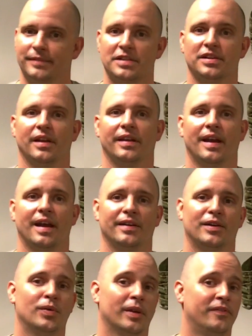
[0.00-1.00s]
That's all I
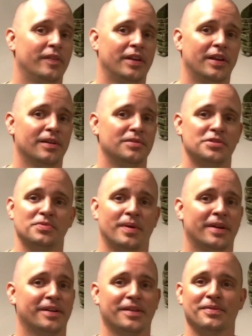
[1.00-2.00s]
got. Quick video. Just
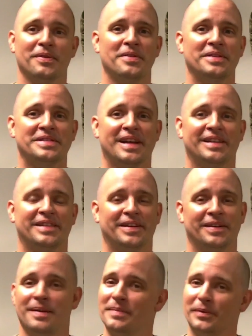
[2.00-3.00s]
wanted to throw this out
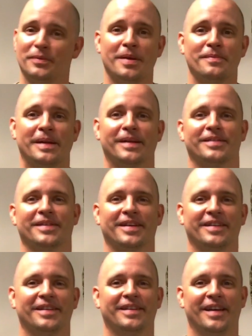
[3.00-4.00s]
there. I'm going to run a
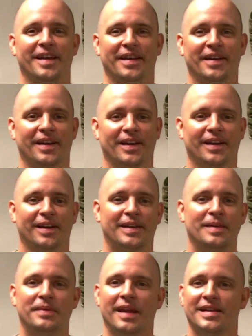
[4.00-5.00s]
marathon, and I'll
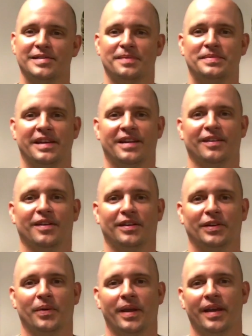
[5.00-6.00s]
keep you guys updated
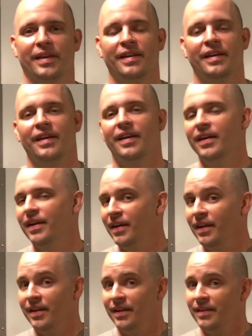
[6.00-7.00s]
along the way.
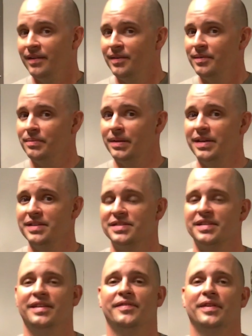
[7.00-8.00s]

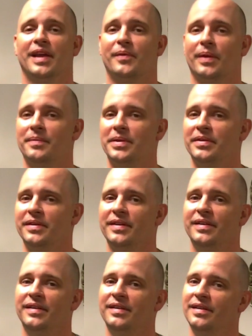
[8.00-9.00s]
Please, if you like what I'm
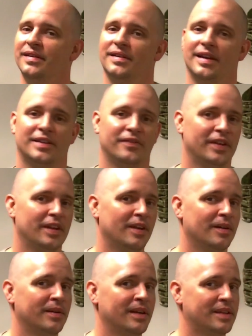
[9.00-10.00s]
doing, like the
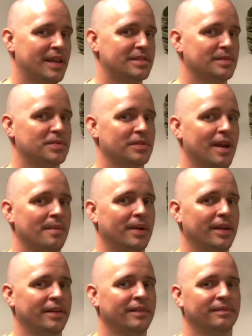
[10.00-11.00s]
video, hit that subscribe
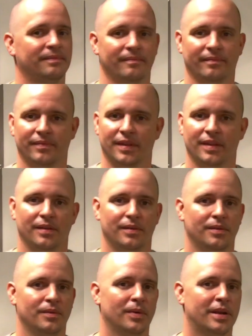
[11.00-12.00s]
button.
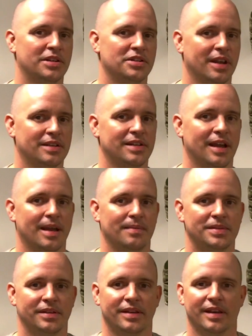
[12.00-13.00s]
We'll catch you next time.
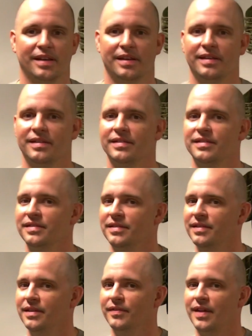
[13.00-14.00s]
Till then,
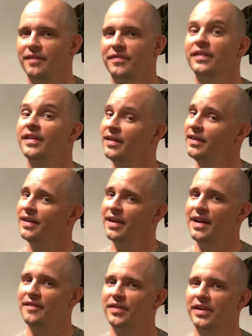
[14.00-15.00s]
live life
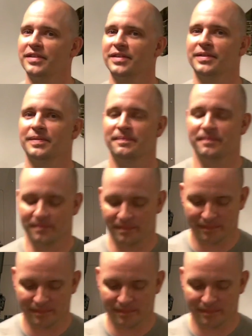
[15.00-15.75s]
and have fun out there.